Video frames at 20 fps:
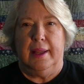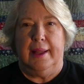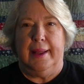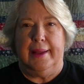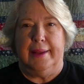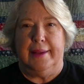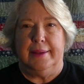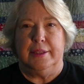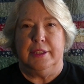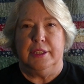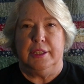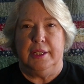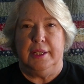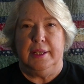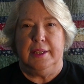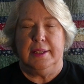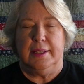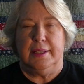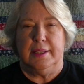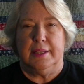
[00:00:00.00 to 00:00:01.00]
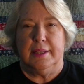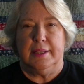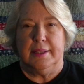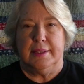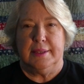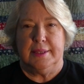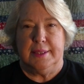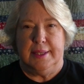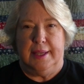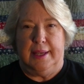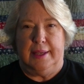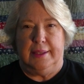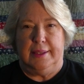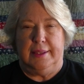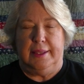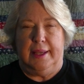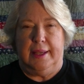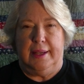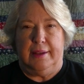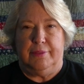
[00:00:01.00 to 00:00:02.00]
And she said
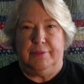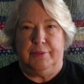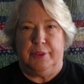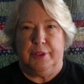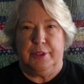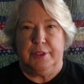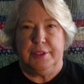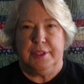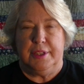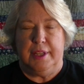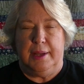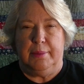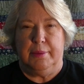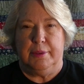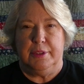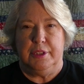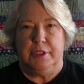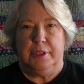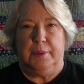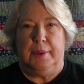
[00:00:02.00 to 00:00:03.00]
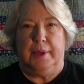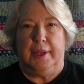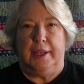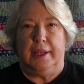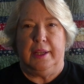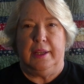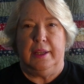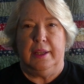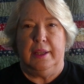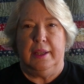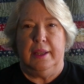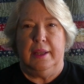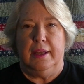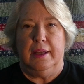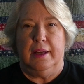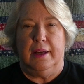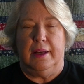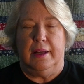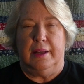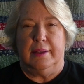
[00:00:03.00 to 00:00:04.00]
that at first they were doing
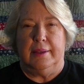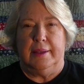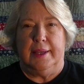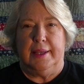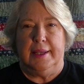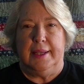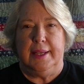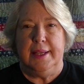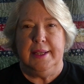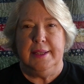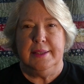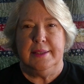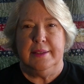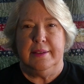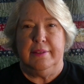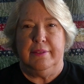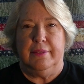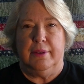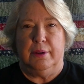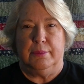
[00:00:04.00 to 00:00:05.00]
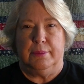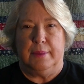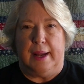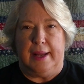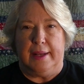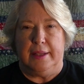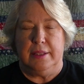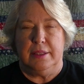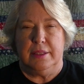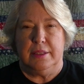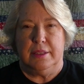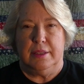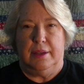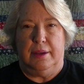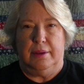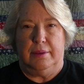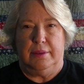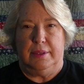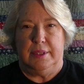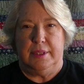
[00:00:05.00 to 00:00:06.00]
adhesive
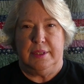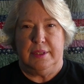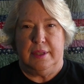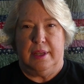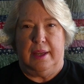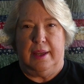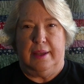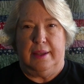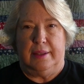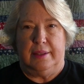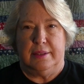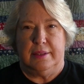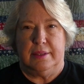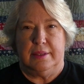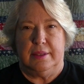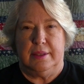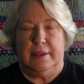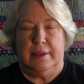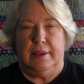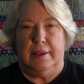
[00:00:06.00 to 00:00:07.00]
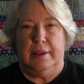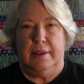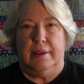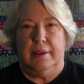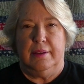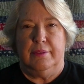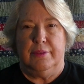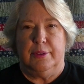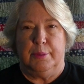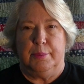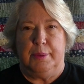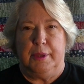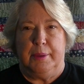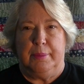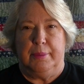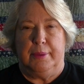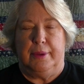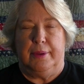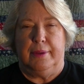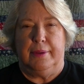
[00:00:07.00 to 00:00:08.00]
rhinestone designs for
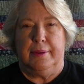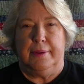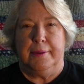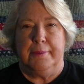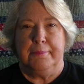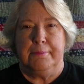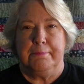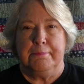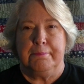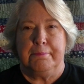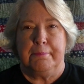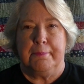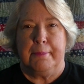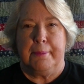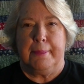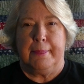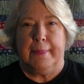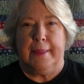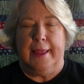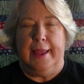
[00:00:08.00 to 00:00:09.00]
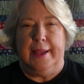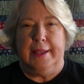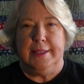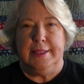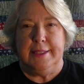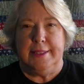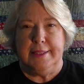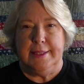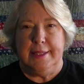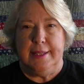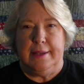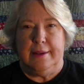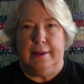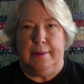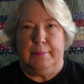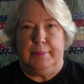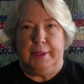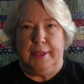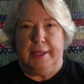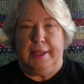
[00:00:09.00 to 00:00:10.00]
people. And Disney
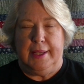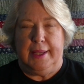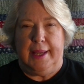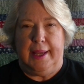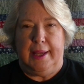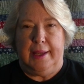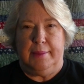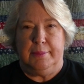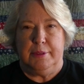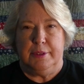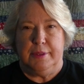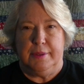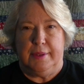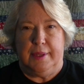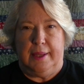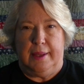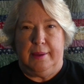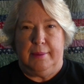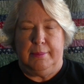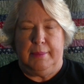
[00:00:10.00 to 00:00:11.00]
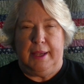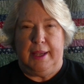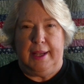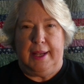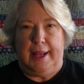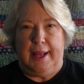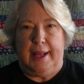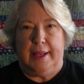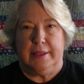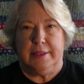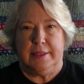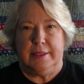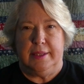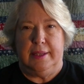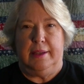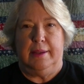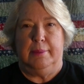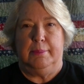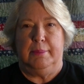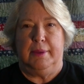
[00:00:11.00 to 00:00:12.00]
Company came to them and asked
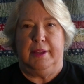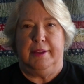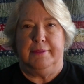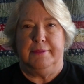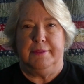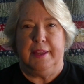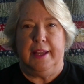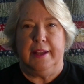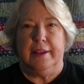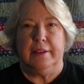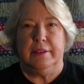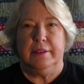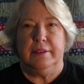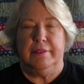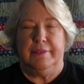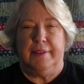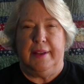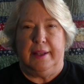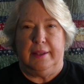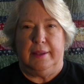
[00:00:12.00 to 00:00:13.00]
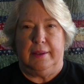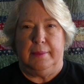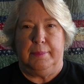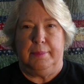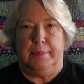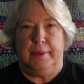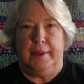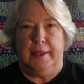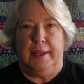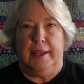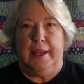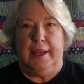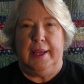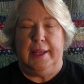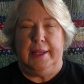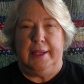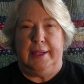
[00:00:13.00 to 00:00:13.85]
them if they could develop an